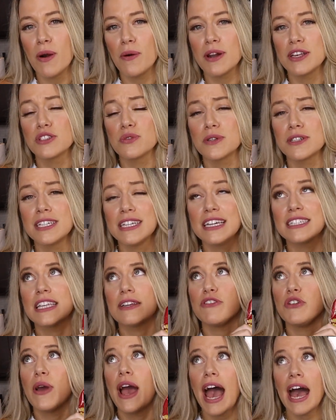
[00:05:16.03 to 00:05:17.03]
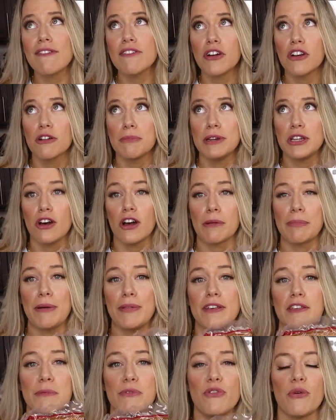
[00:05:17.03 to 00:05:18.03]
Wellness tortillas. If you haven't heard me talk
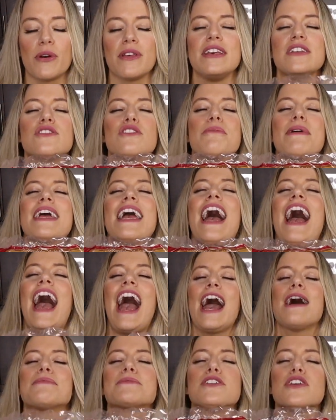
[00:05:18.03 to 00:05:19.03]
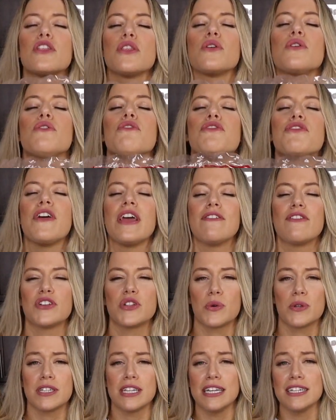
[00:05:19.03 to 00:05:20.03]
about these before, these are my absolute
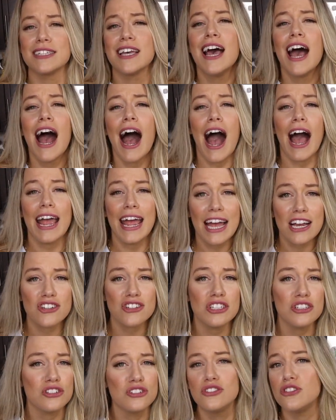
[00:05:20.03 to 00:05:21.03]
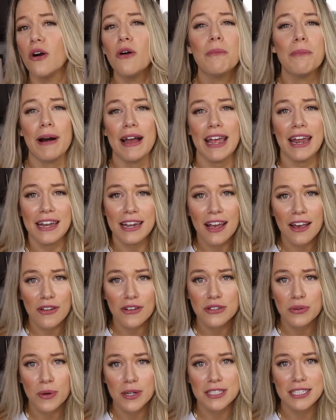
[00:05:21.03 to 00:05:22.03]
favorite tortillas. I actually don't buy any
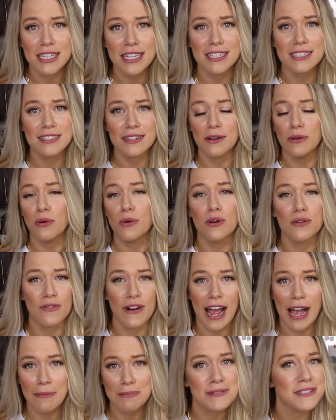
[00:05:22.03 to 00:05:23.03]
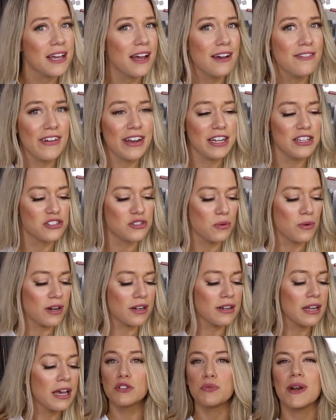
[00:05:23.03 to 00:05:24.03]
other tortillas or wraps of any
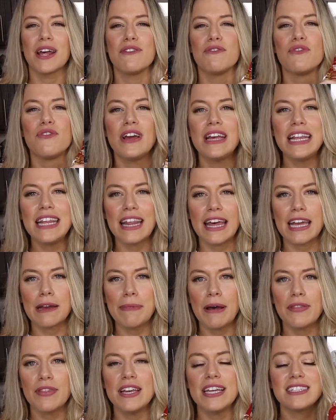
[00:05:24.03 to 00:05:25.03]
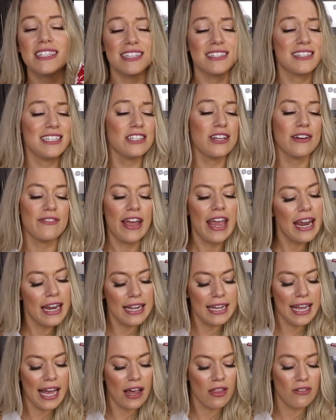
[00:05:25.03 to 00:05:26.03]
sort. So what I really like about these is these have
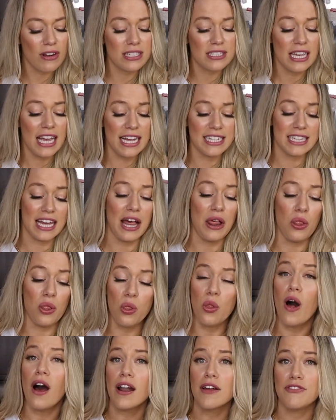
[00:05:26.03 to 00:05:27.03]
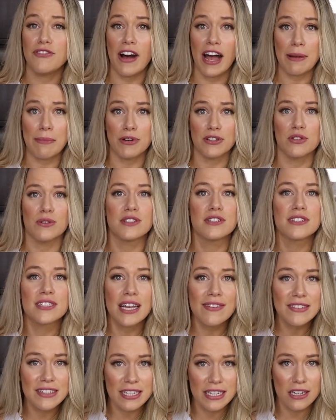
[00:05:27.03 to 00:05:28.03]
80 calories. It's a lot of fiber, so it's
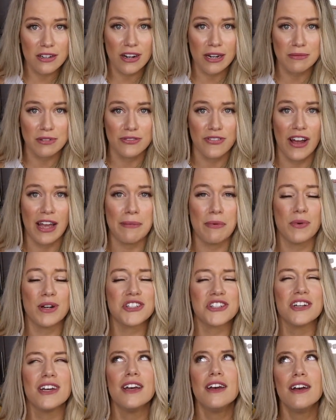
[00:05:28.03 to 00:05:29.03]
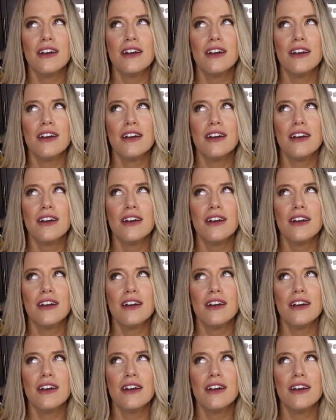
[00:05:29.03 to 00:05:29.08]
17 grams of fiber, which